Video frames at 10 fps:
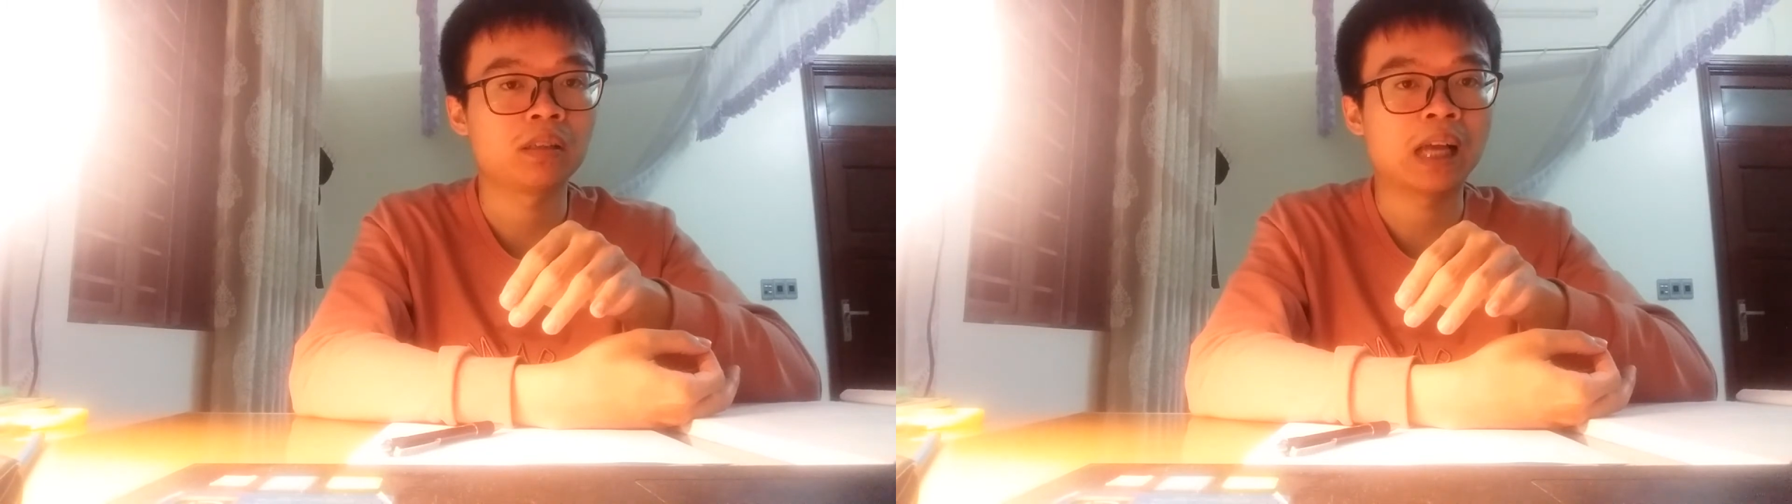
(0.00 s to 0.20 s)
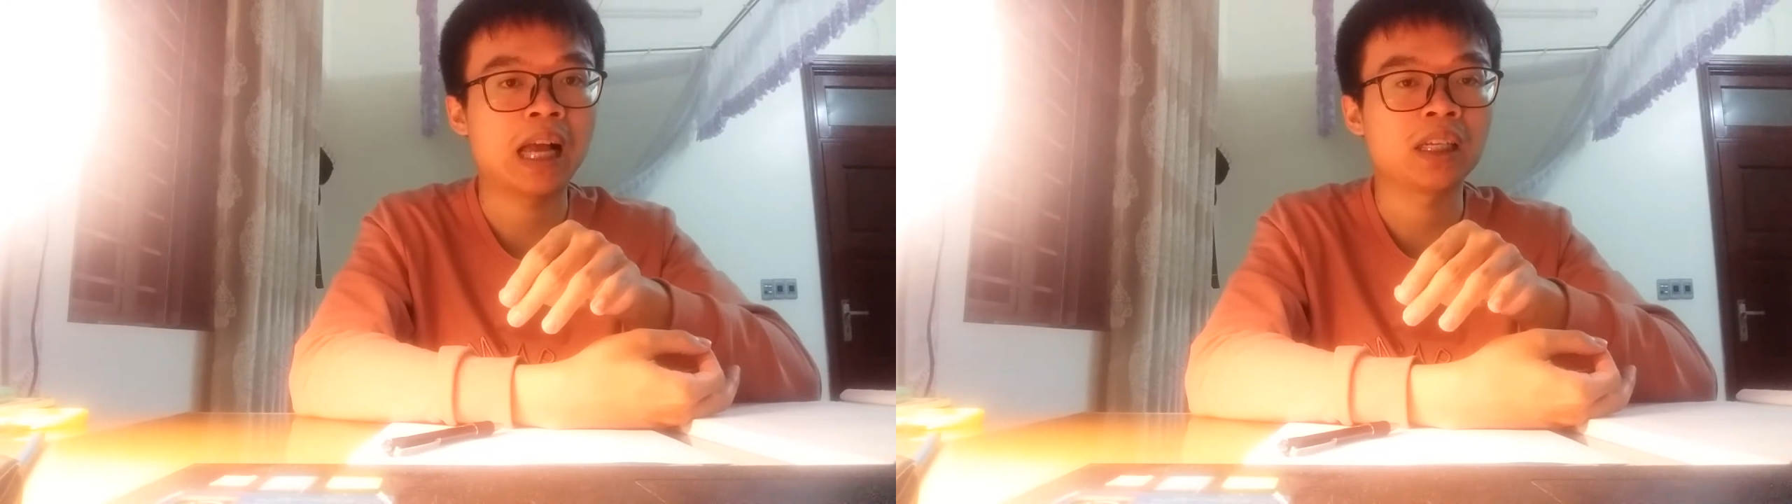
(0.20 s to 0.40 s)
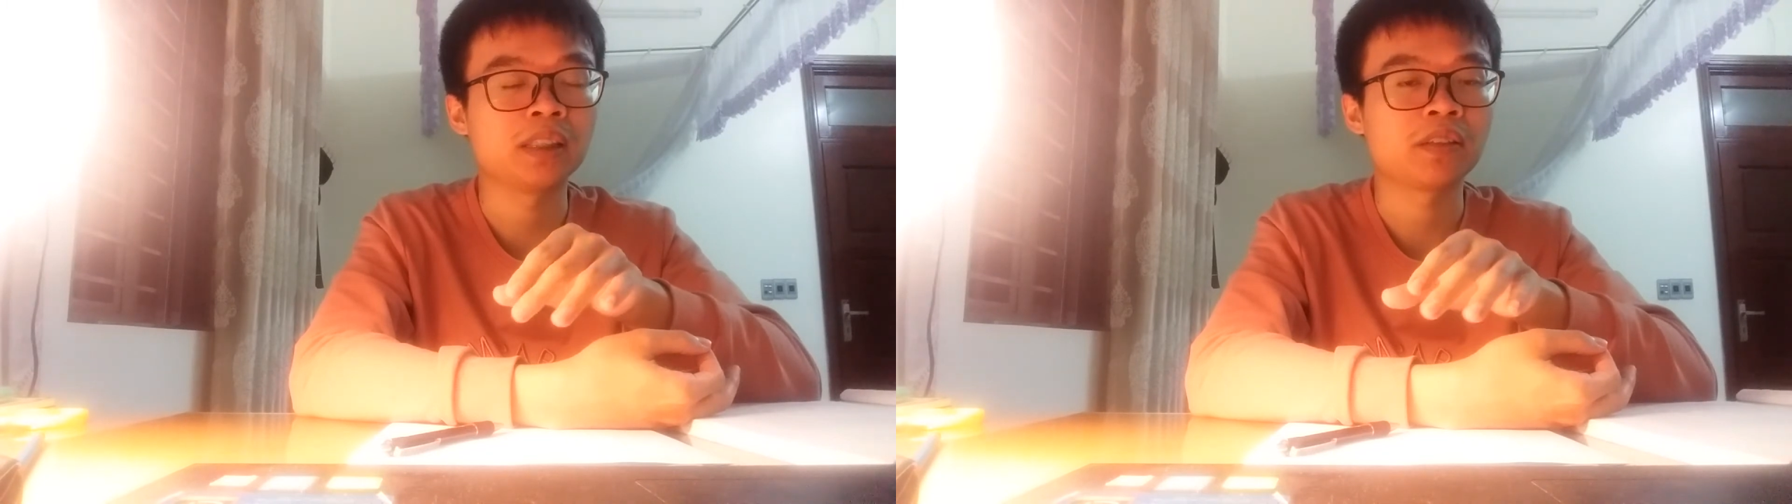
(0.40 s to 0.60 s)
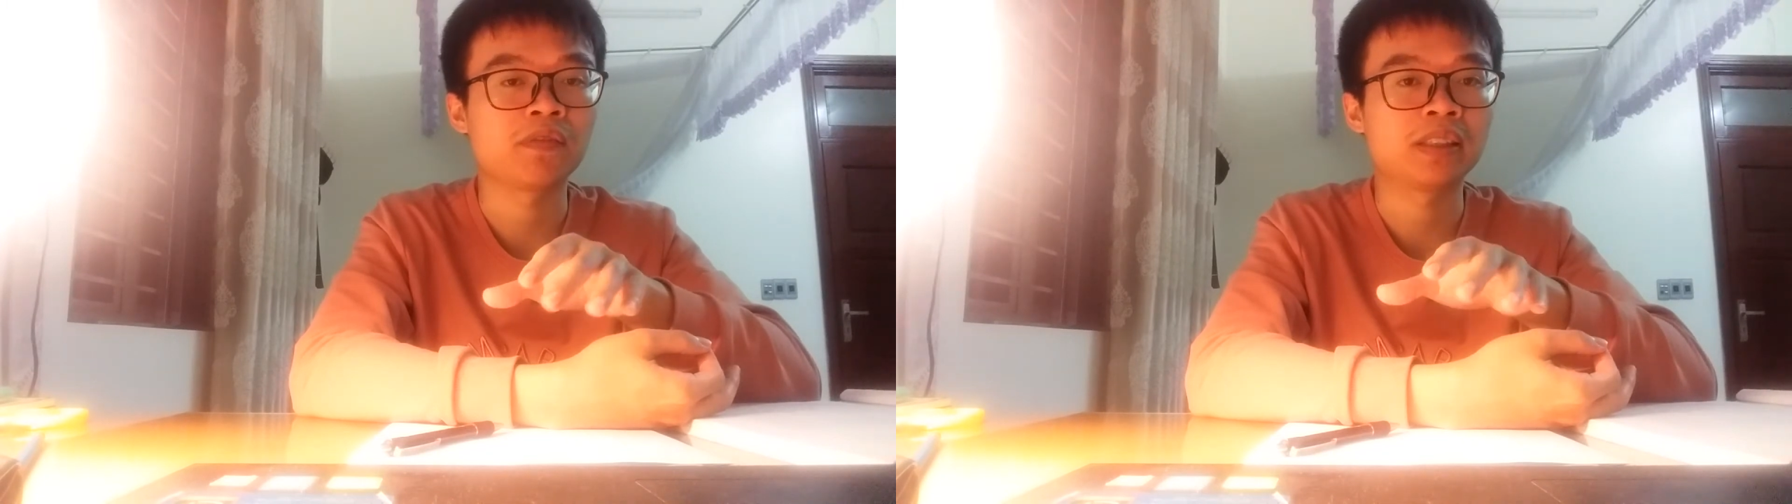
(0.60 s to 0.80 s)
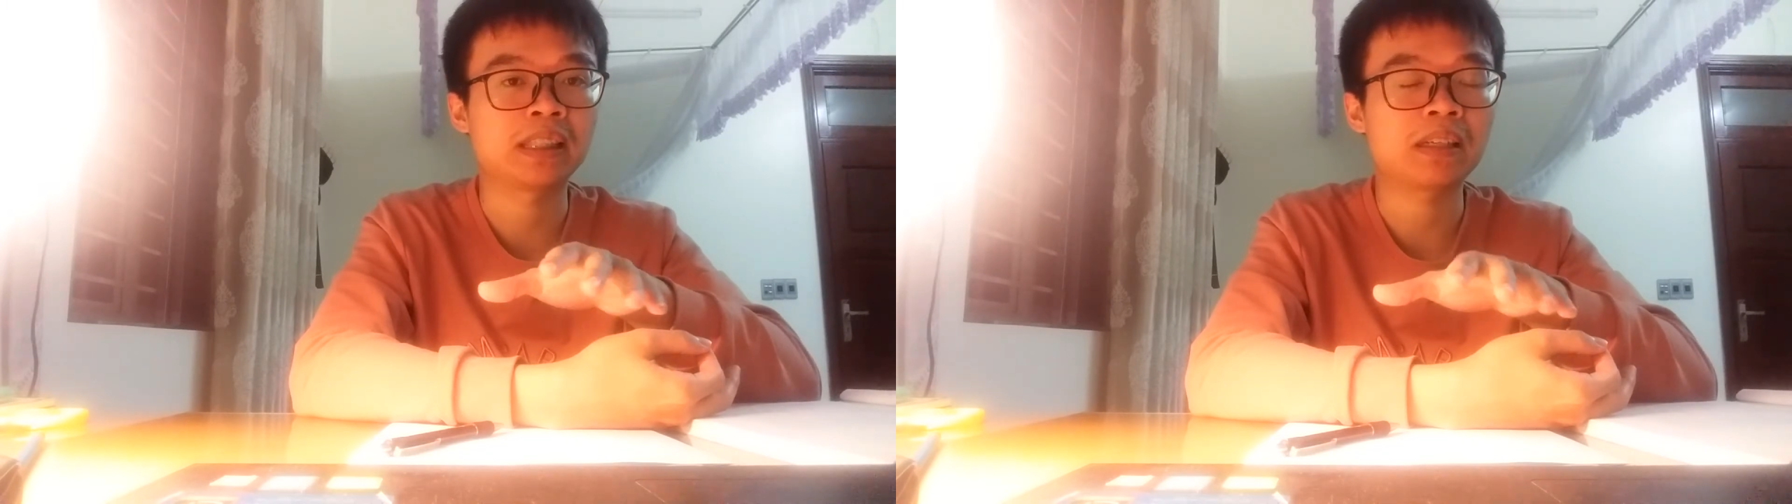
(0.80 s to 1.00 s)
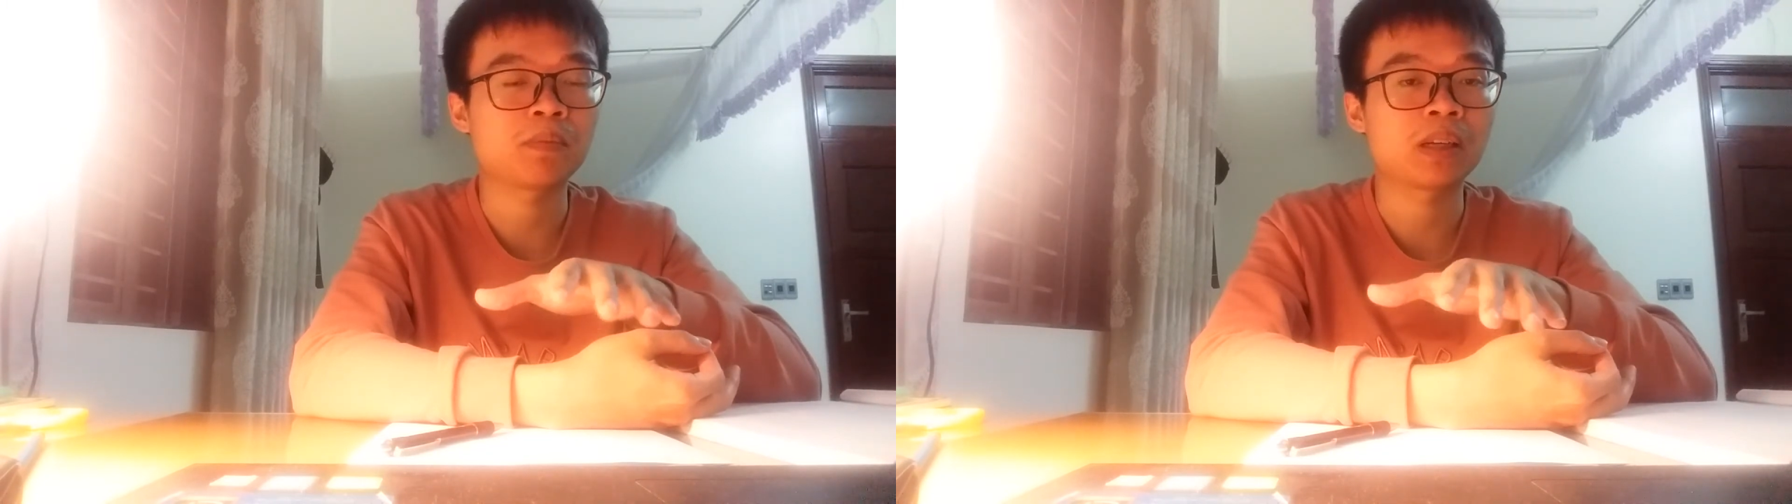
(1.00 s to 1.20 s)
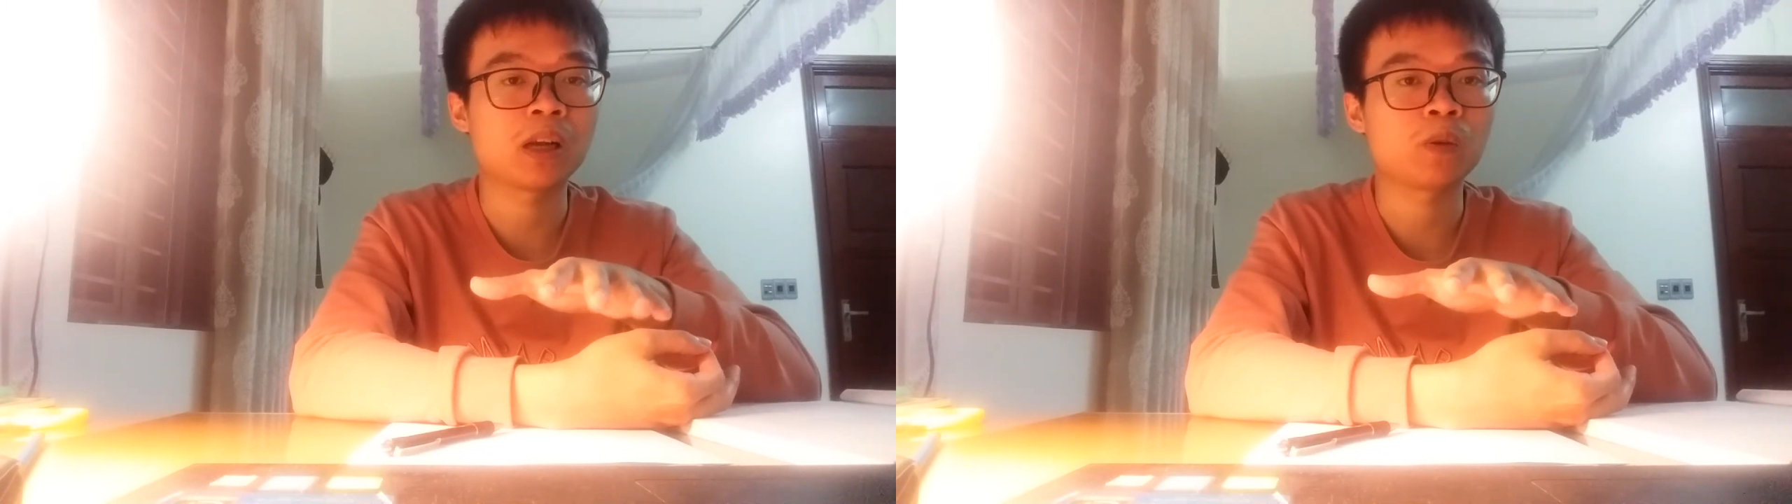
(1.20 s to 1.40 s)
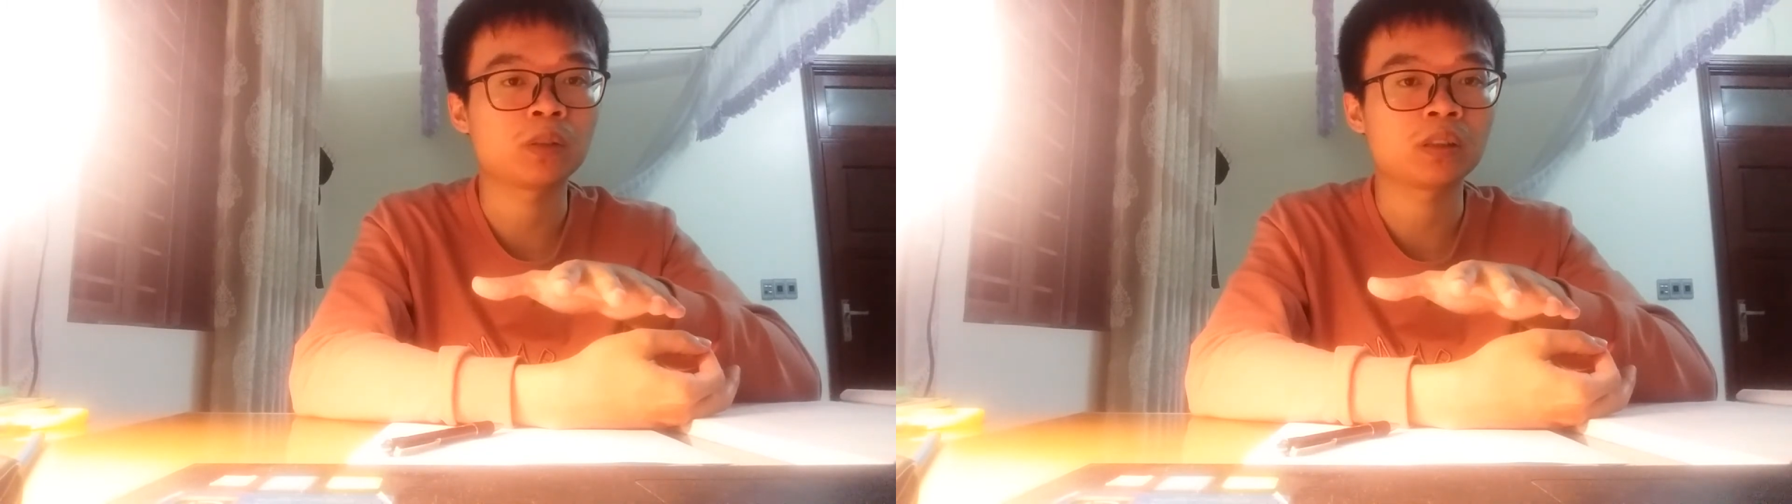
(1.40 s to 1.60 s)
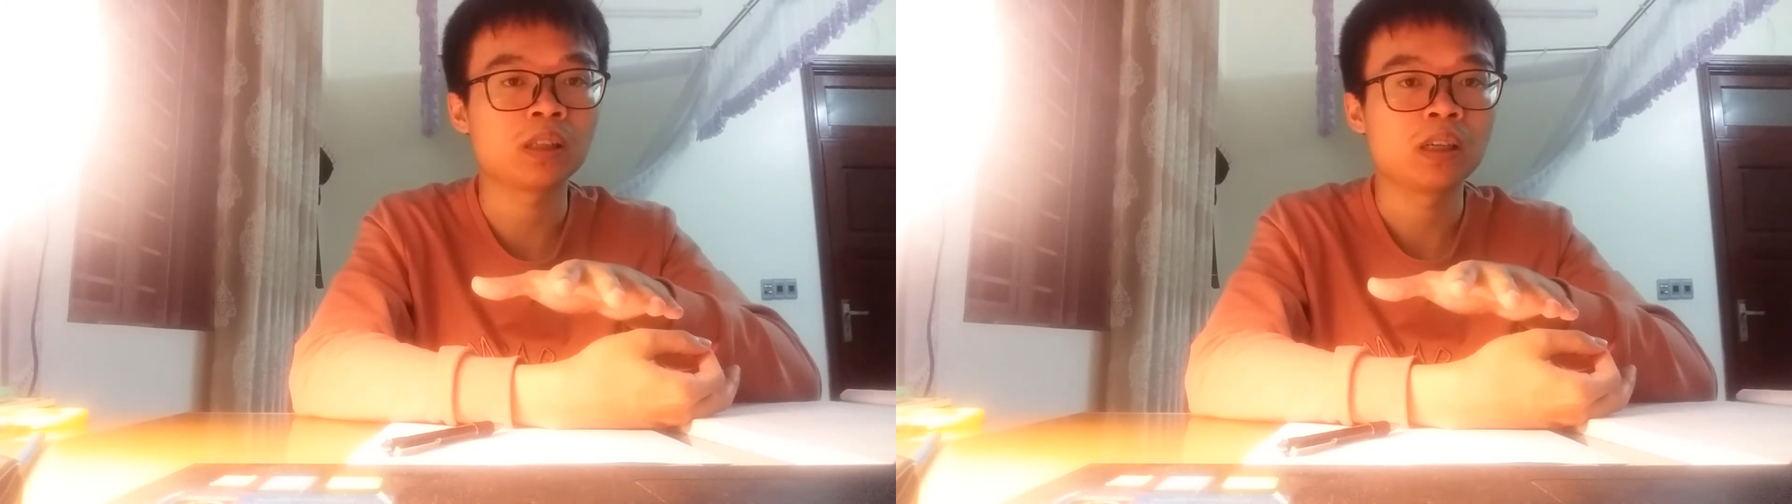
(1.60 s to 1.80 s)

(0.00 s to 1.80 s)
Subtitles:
ironed the set of clothes